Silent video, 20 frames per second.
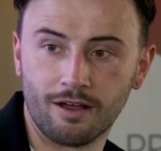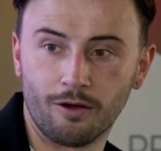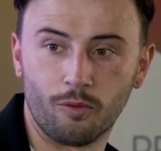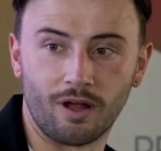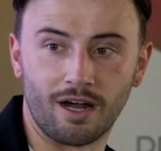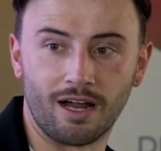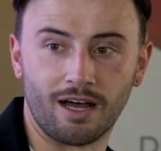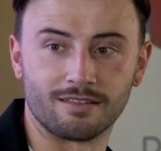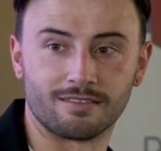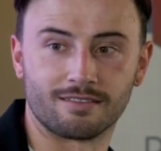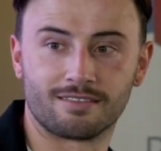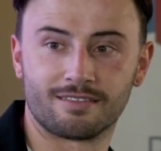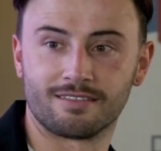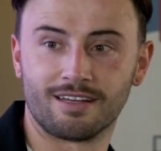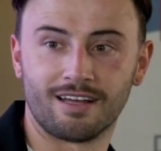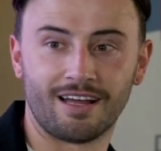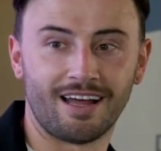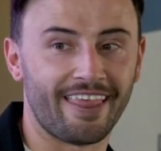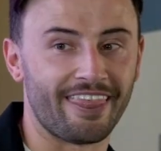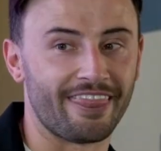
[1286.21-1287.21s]
Whereas
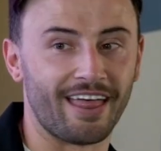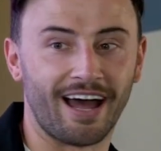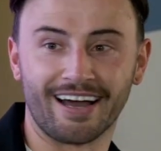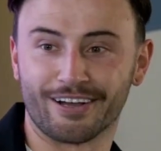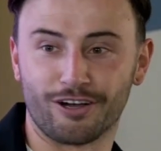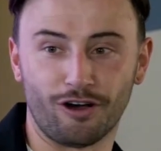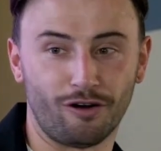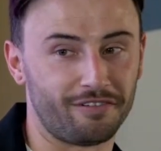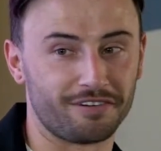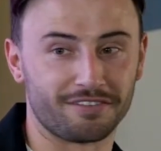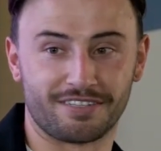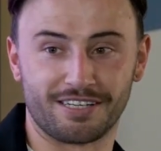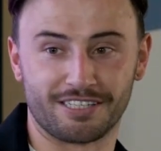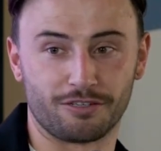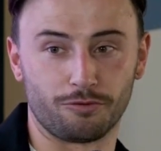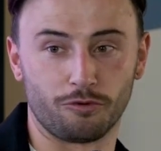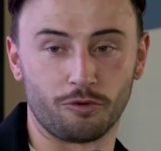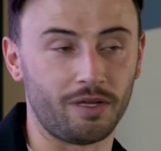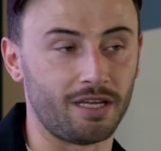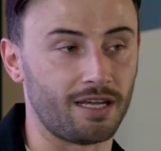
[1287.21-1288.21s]
that
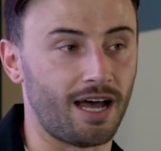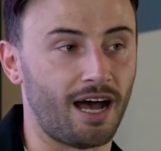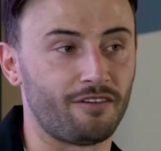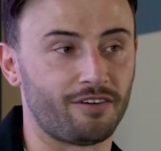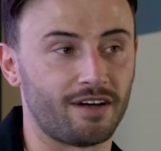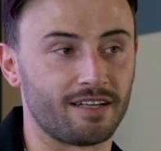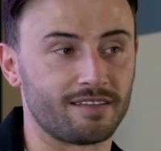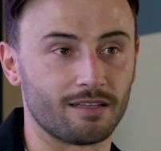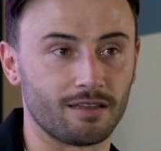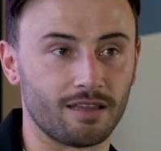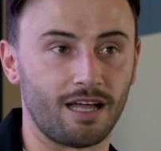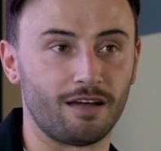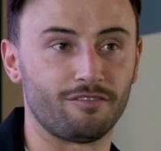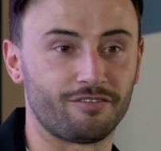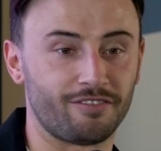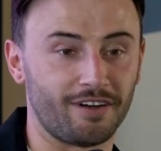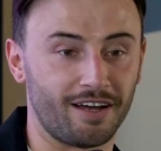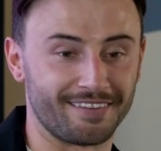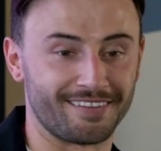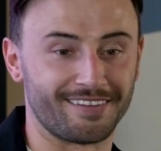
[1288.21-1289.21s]
conversation with me, I've had to
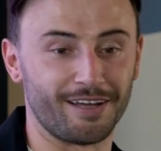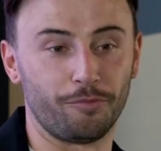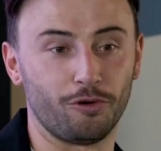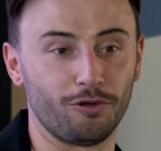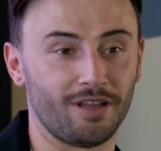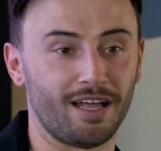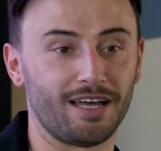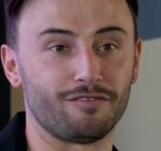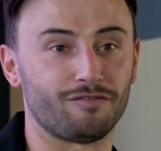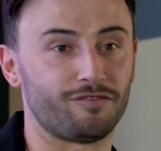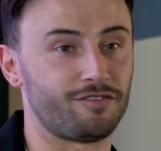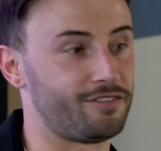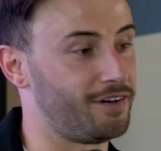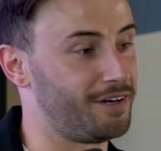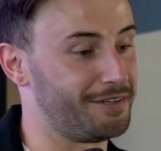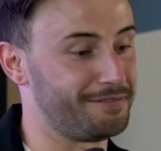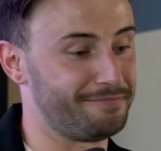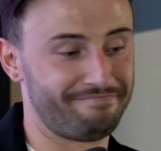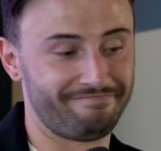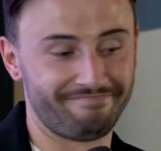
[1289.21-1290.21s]
live a double life
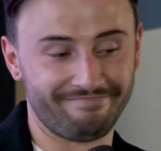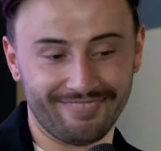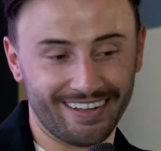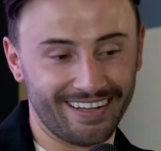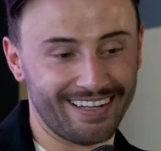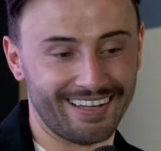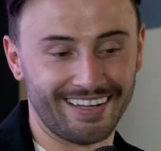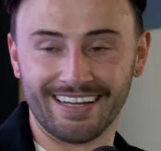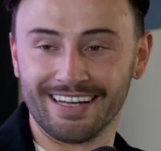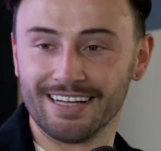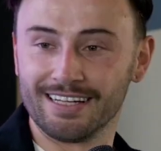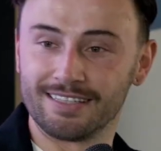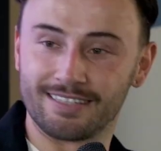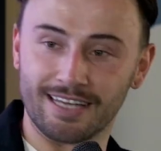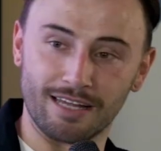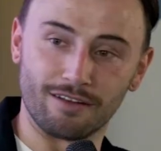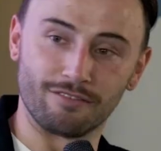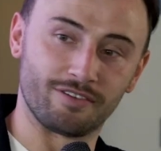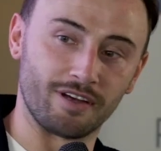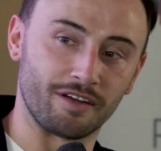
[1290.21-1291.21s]
for
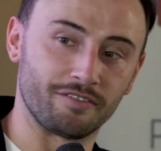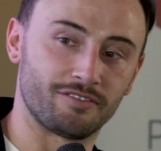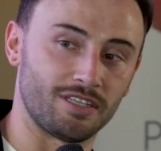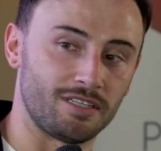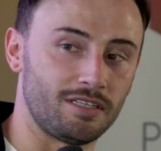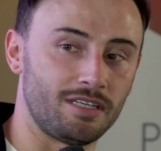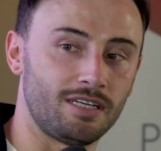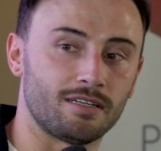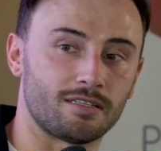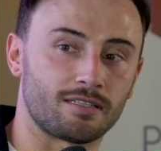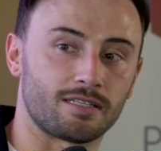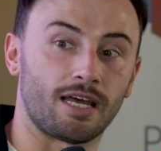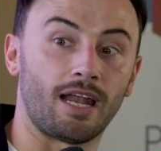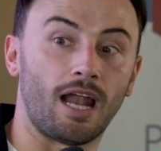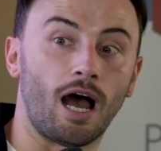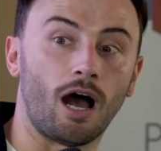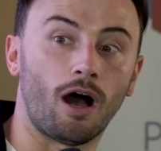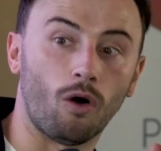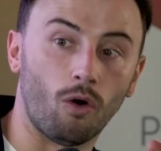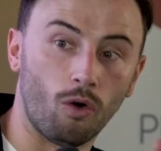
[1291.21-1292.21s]
10, 15 years, and
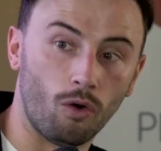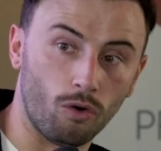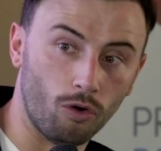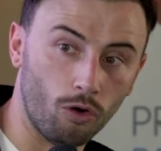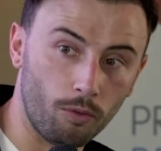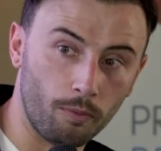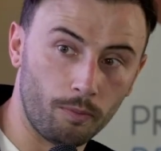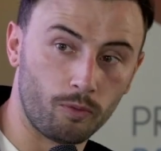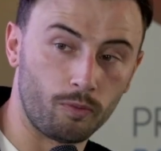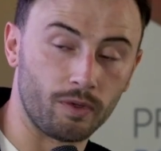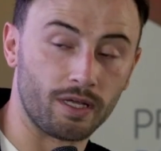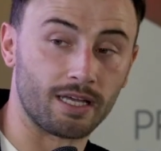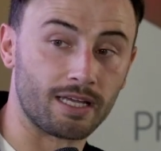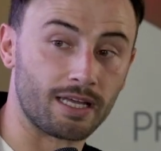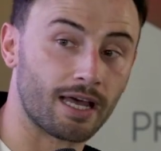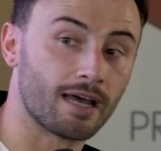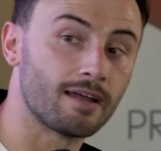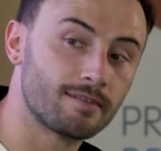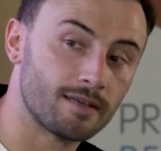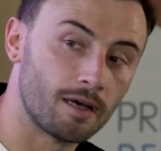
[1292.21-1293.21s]
I hope we can
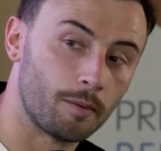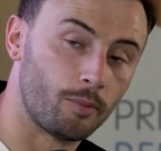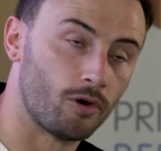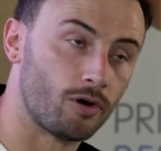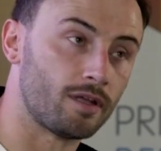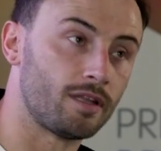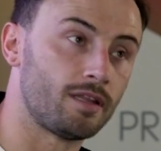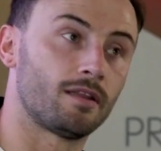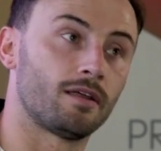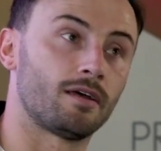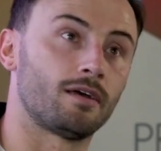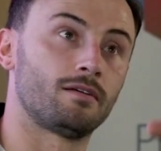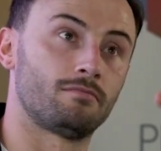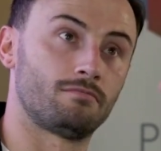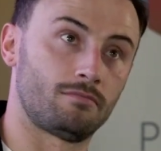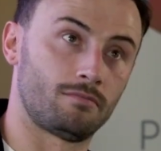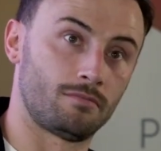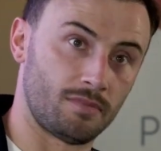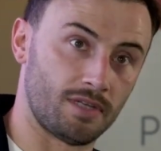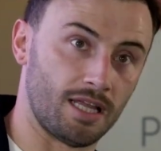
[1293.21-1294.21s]
get to a point
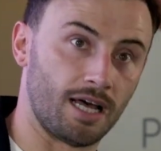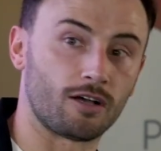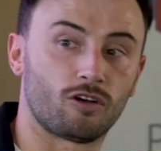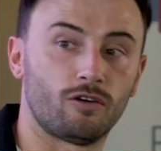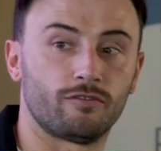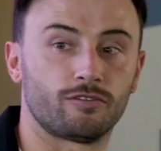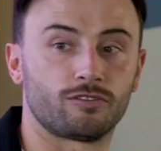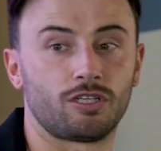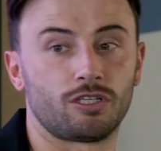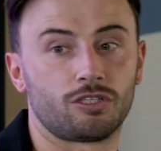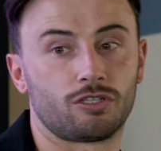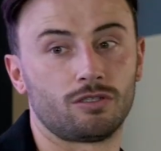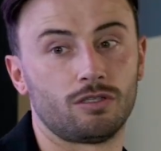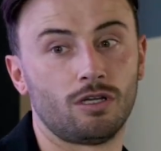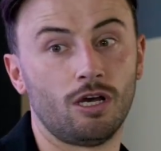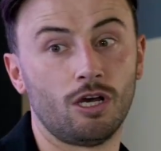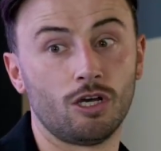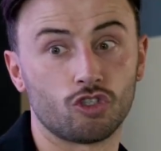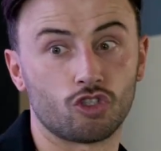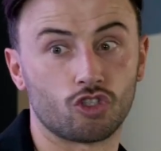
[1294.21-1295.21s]
that conversation,
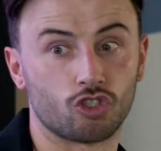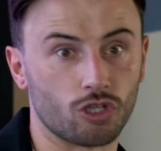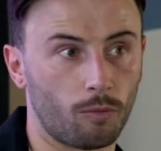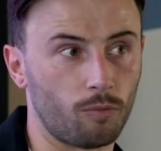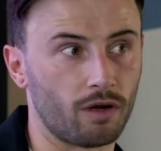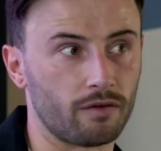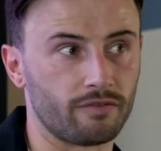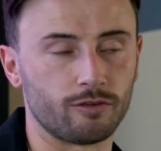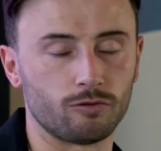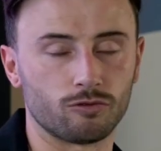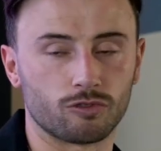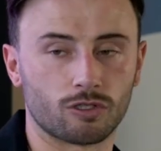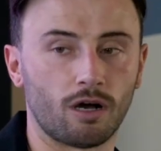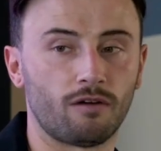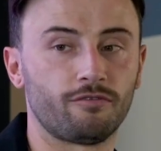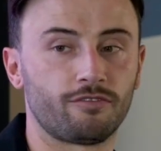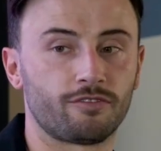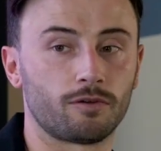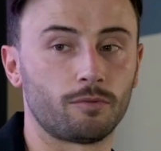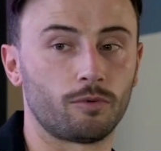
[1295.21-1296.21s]
someone feels
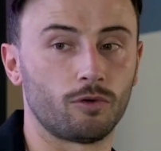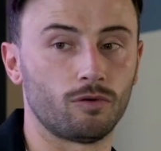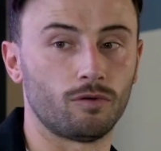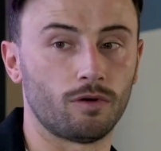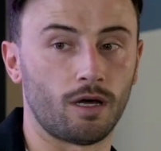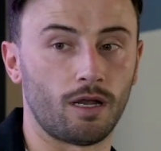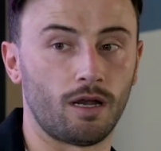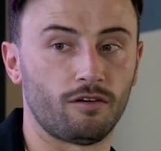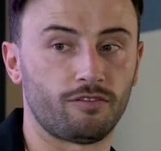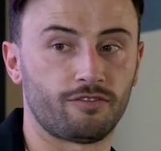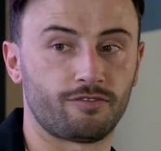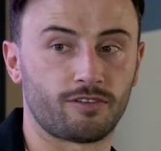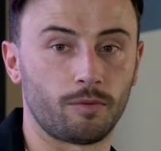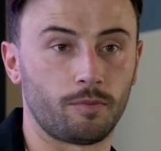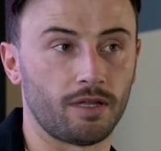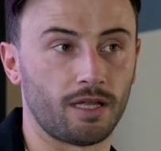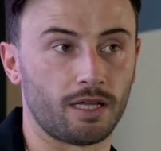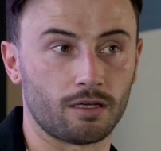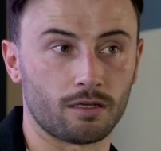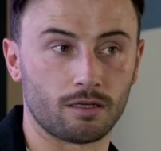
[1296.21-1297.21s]
comfortable enough to
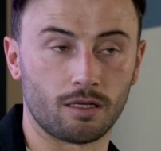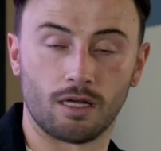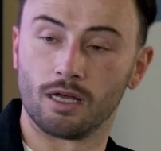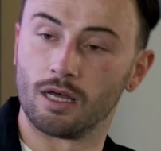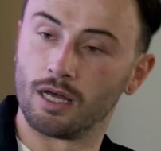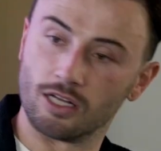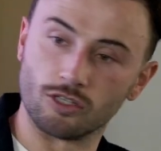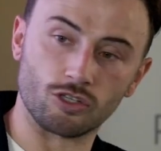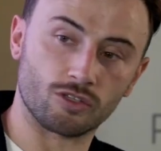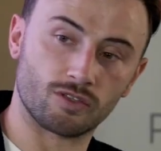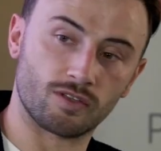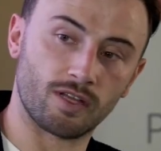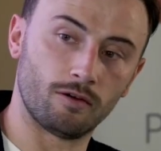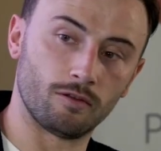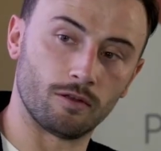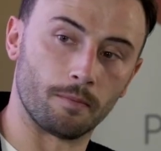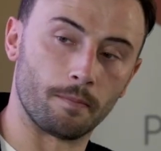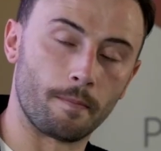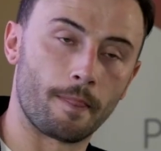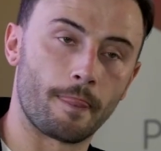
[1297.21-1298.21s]
be like, and just tell
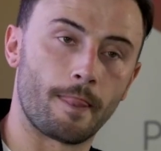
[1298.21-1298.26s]
them.